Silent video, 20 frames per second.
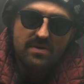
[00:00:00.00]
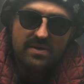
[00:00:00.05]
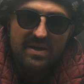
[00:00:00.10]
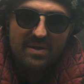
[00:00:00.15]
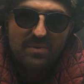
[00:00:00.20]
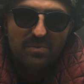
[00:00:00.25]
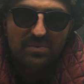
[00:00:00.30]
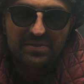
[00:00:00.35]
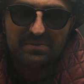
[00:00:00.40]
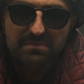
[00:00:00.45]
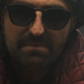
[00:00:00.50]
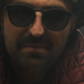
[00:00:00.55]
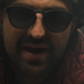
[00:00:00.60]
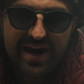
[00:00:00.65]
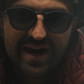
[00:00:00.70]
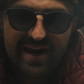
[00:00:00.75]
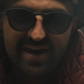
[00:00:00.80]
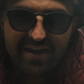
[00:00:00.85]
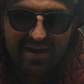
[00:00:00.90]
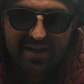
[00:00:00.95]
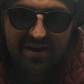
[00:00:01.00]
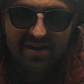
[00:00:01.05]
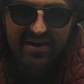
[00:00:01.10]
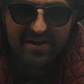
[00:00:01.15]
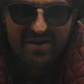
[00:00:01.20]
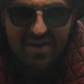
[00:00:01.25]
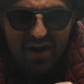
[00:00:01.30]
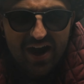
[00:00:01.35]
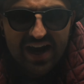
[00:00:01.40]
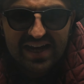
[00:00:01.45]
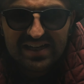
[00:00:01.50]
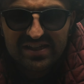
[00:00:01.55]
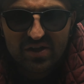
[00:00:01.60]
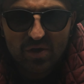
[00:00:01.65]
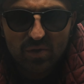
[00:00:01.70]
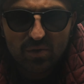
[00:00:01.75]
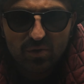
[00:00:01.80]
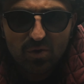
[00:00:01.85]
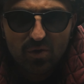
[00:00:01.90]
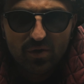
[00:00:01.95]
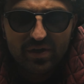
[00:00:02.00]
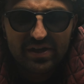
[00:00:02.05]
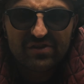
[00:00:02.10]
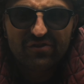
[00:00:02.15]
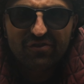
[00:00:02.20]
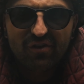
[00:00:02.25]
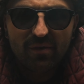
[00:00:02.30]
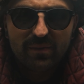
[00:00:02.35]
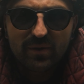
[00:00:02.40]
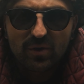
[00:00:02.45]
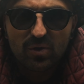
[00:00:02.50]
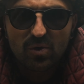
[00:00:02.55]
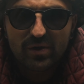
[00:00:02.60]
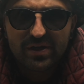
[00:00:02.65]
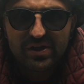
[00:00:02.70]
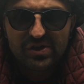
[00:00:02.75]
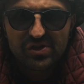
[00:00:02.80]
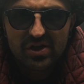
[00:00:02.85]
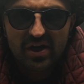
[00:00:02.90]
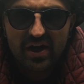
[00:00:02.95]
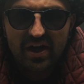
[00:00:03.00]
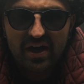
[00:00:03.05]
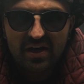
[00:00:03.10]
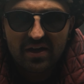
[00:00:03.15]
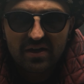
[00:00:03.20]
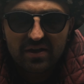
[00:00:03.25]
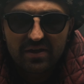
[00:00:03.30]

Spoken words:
It was me. I stole the cookies from the cookie jar.